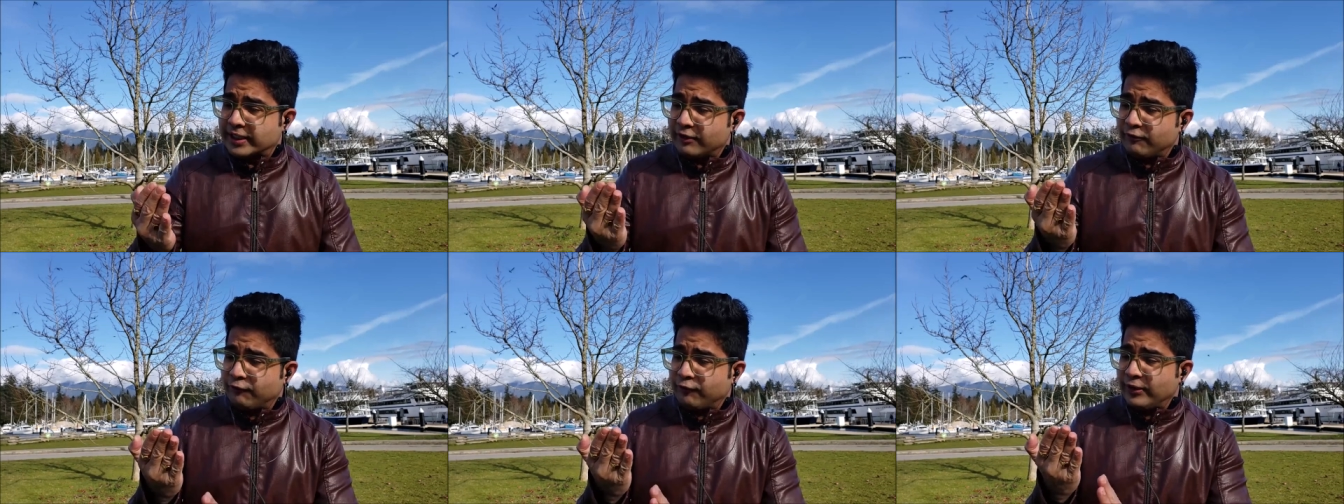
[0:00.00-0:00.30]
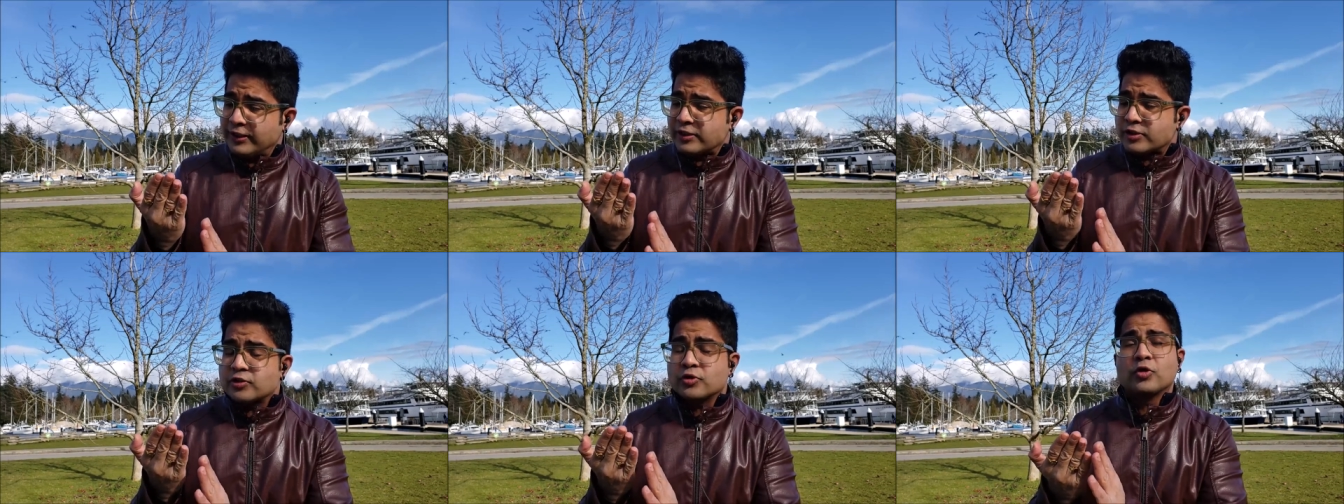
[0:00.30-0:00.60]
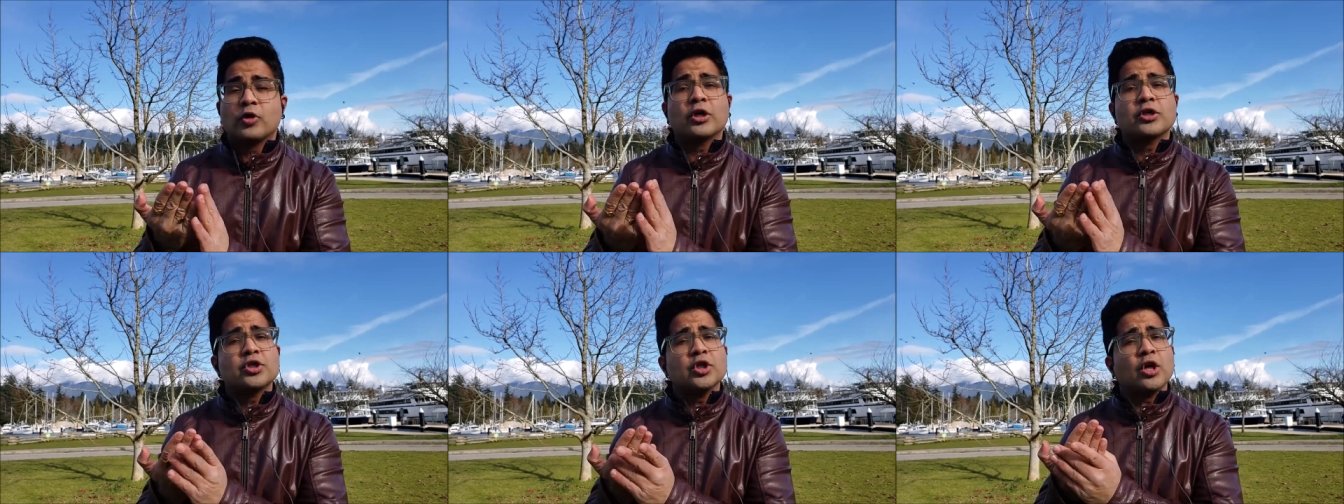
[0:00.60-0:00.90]
different
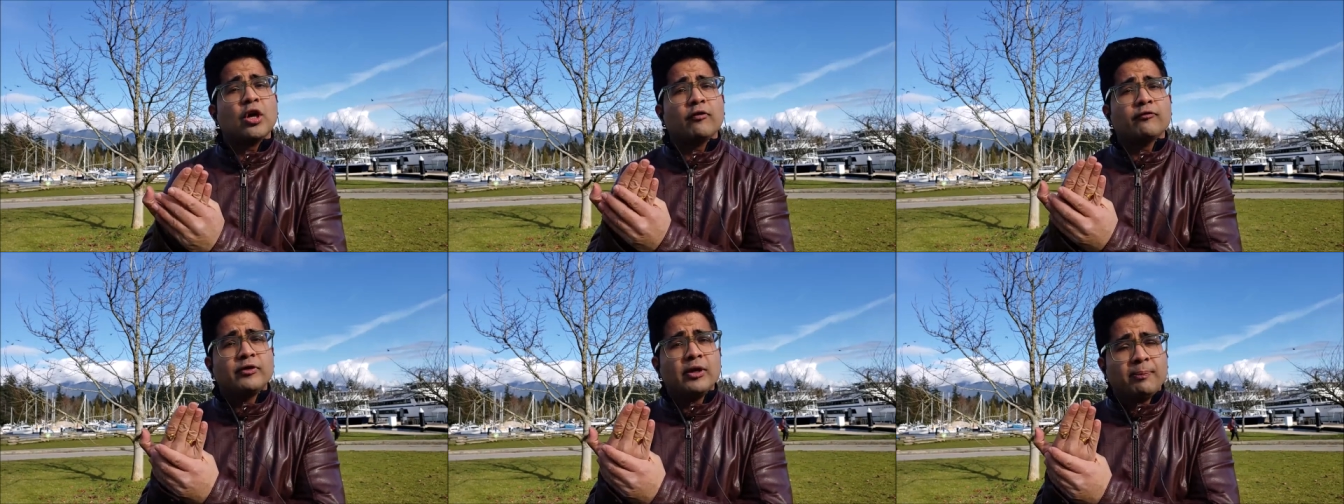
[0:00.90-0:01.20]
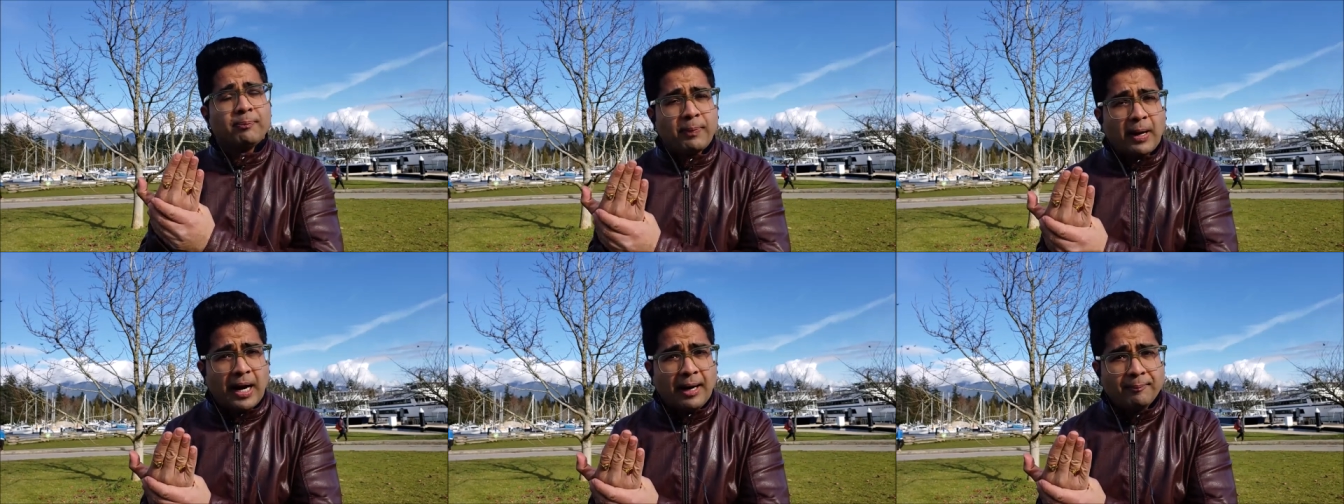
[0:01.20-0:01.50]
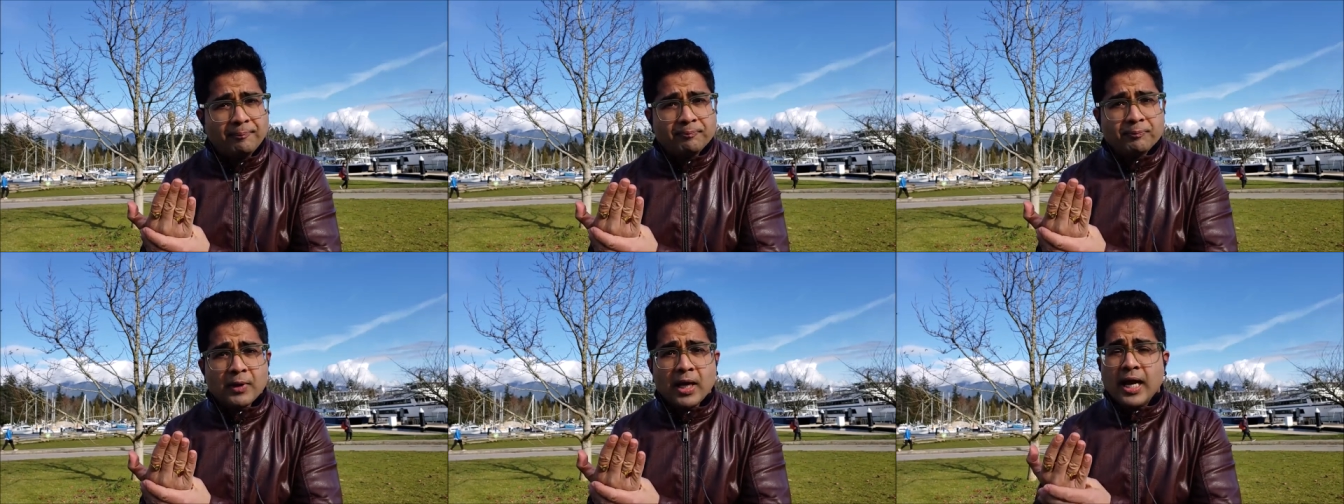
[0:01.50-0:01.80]
structure of the
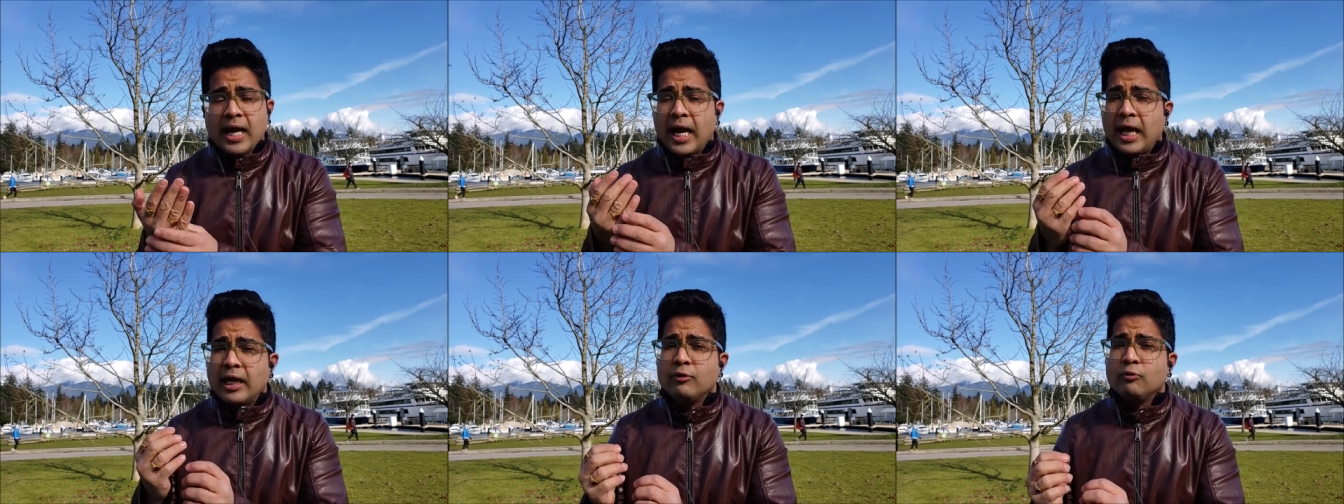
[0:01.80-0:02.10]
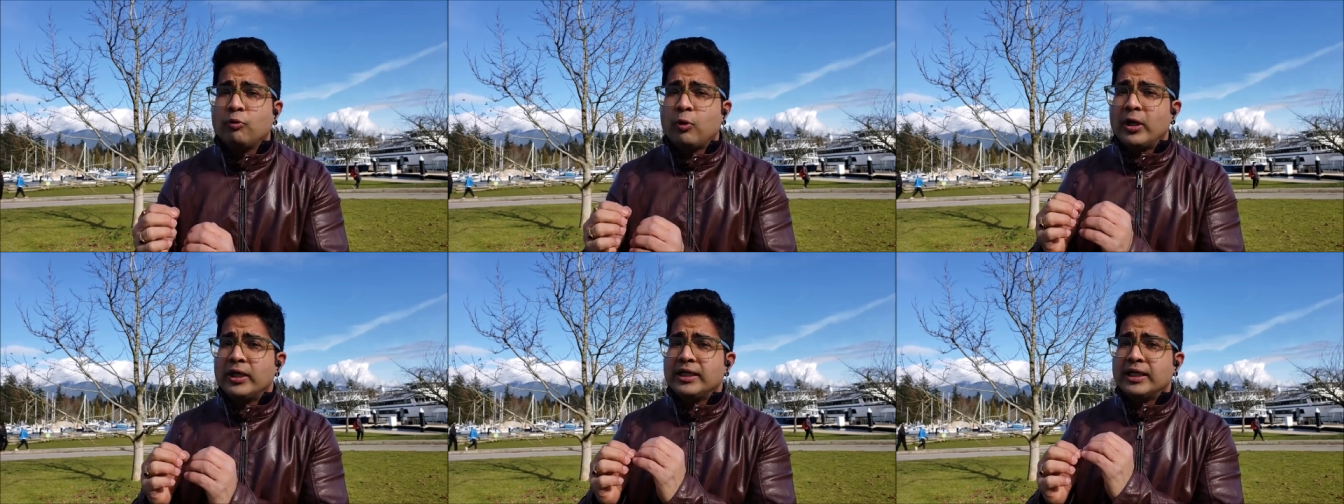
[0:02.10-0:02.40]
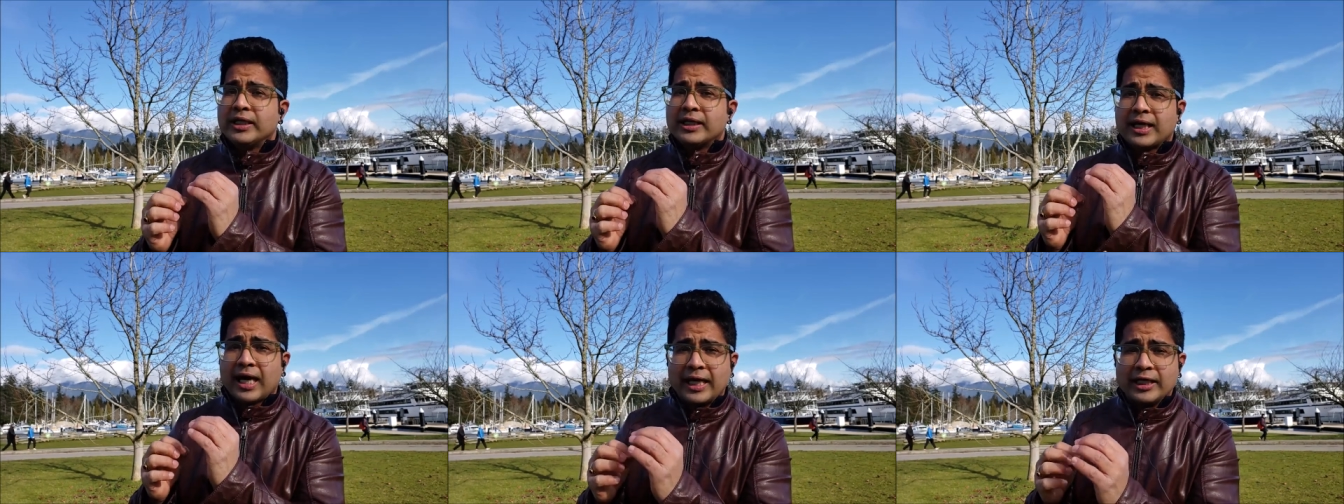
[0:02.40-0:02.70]
palm and
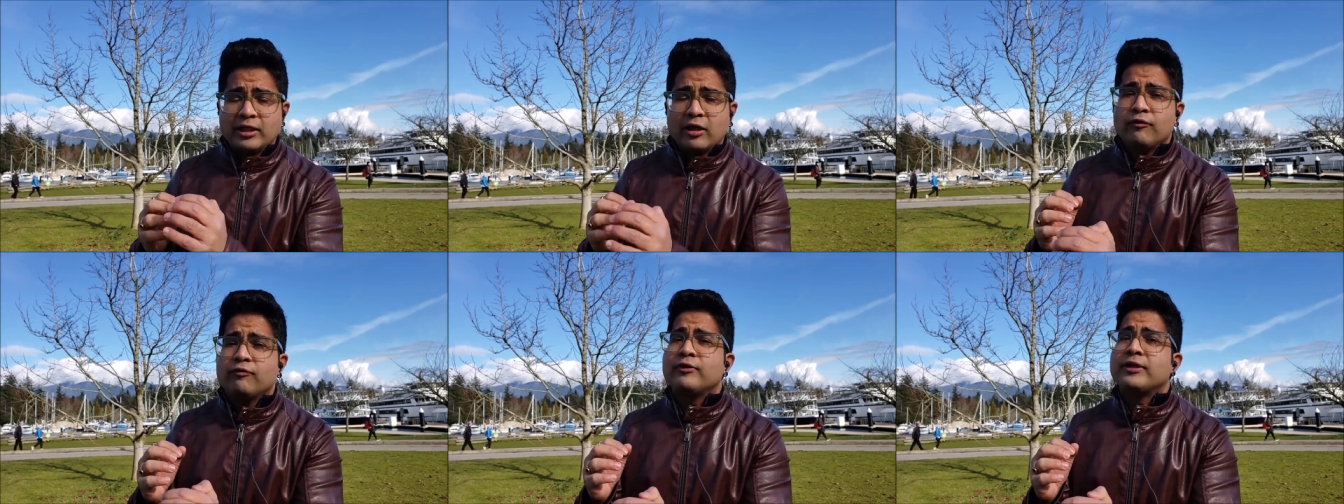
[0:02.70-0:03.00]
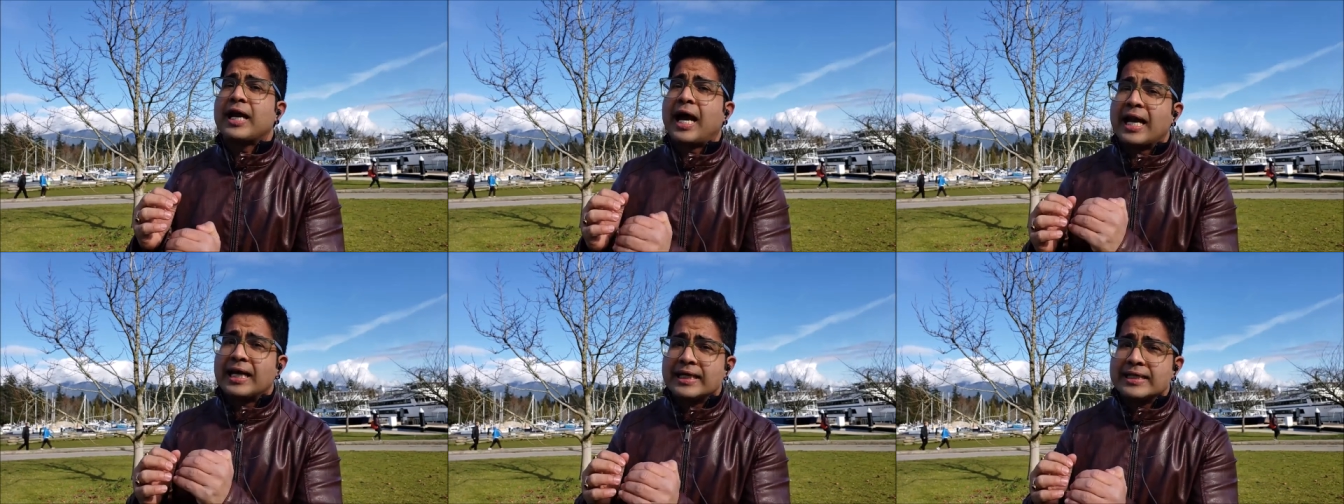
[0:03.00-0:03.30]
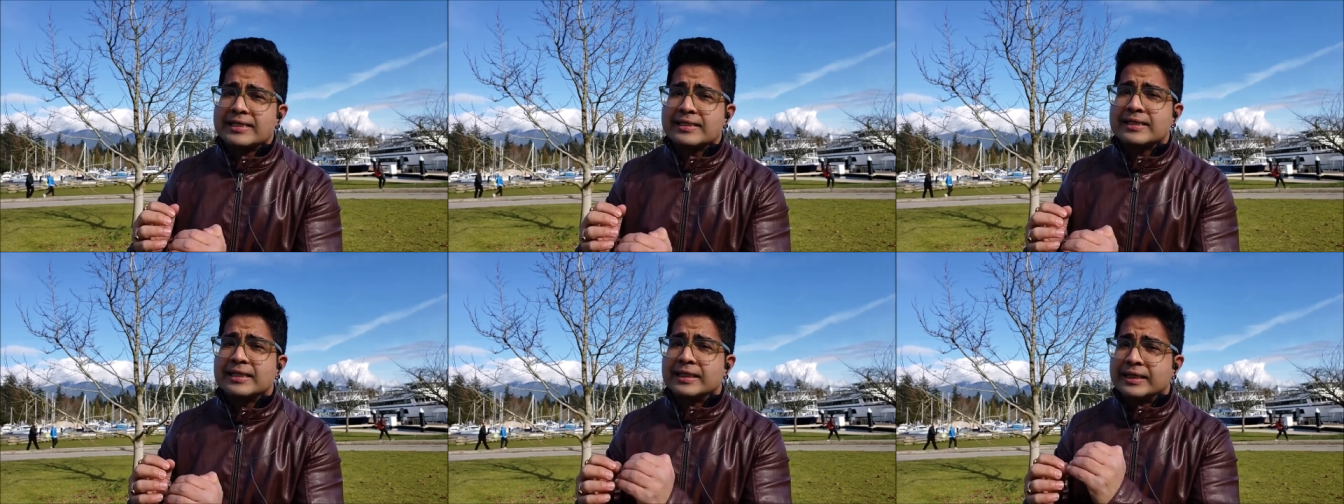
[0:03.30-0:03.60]
what kind of
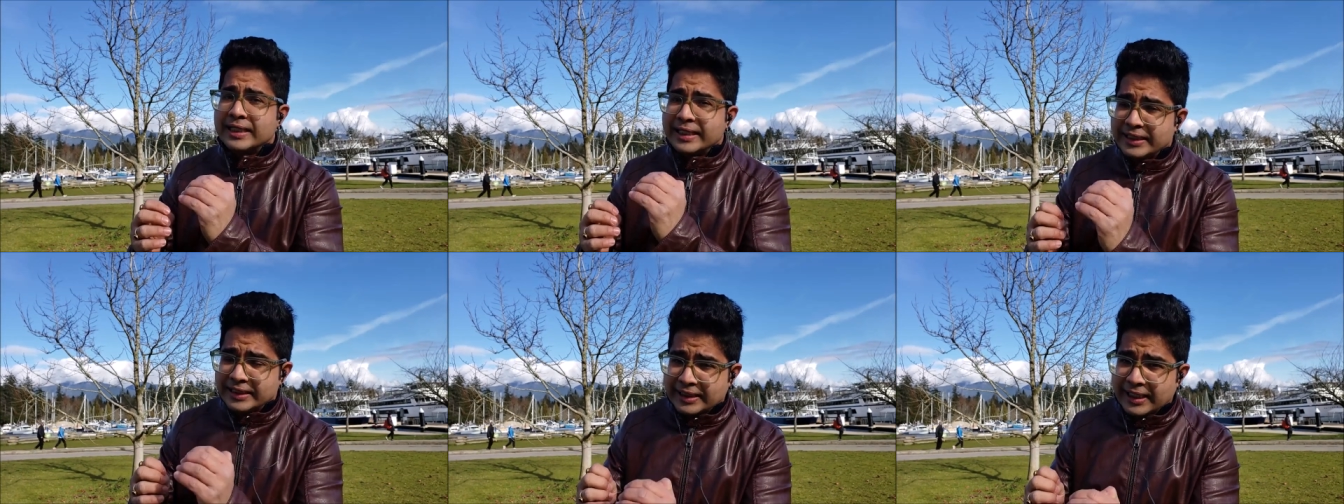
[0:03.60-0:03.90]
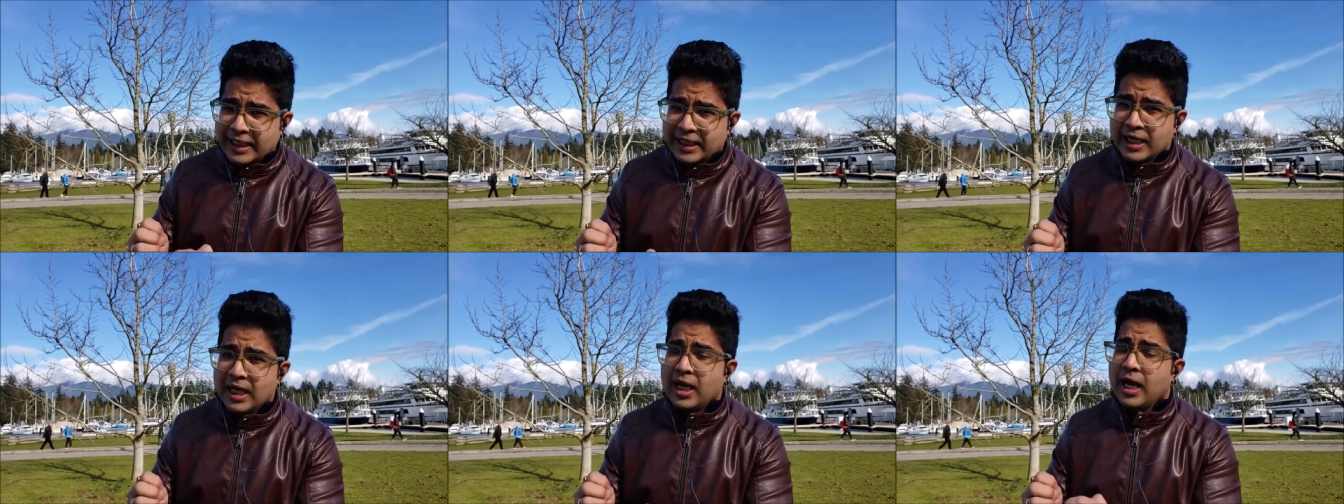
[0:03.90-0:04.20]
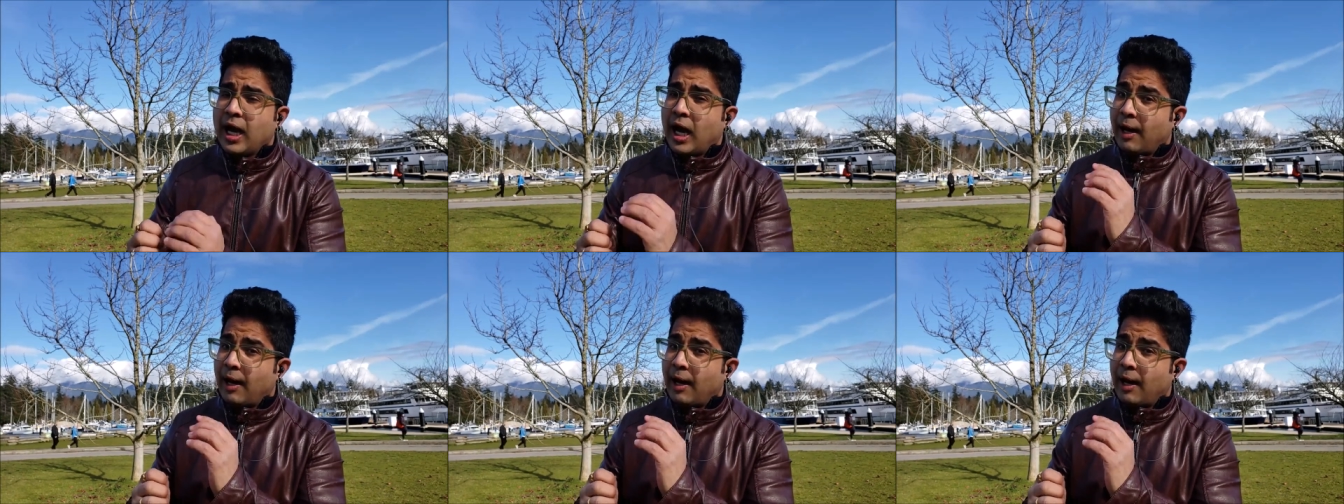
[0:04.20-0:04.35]
talents they tell